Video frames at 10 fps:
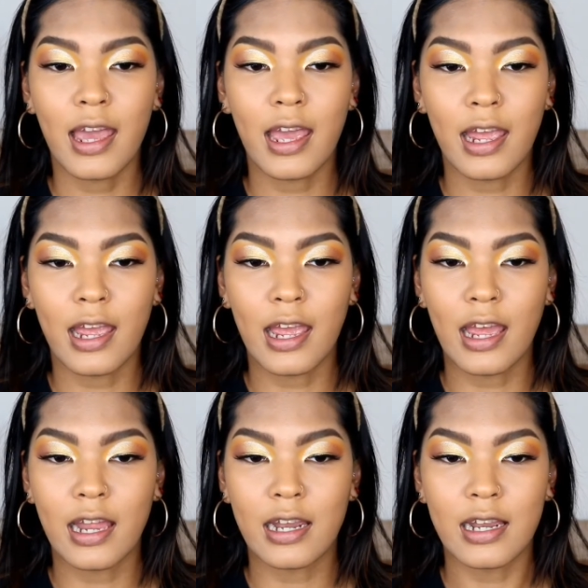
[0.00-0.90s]

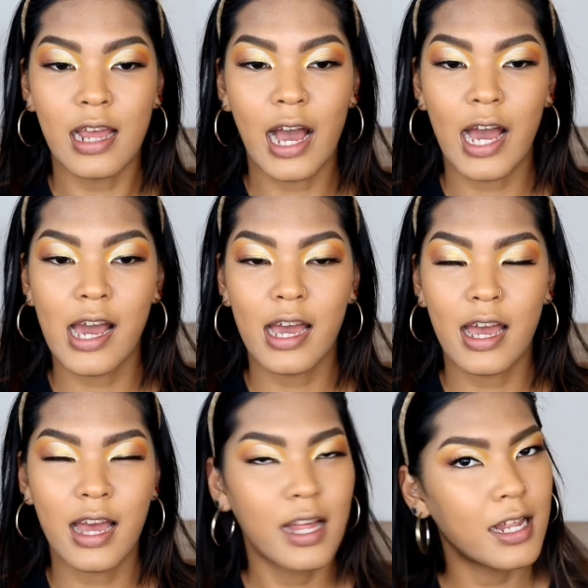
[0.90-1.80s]
And
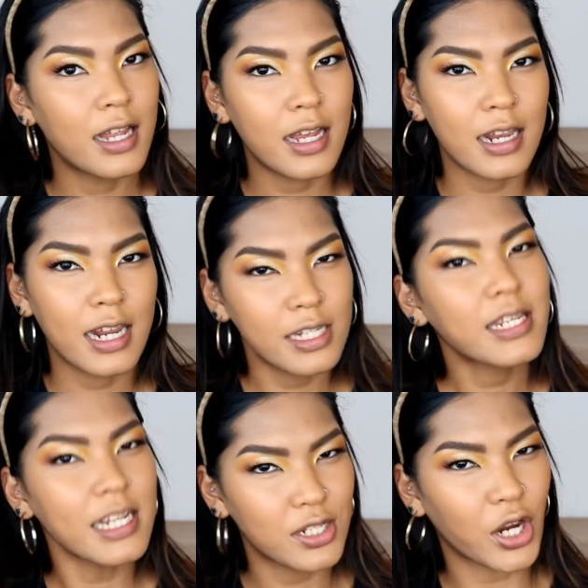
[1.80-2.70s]
let's
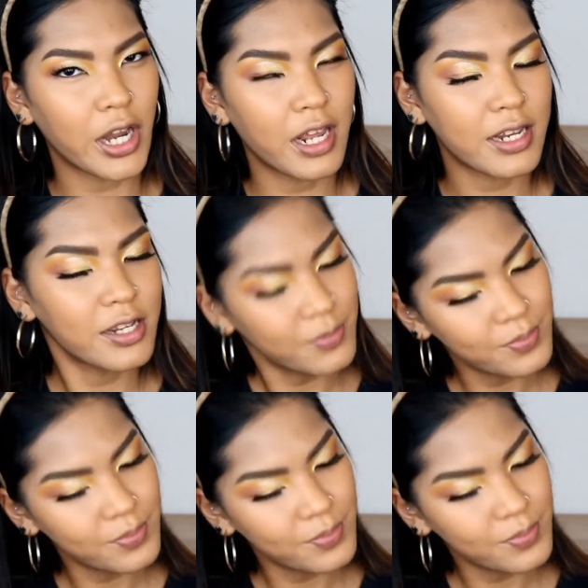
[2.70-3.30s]
get started.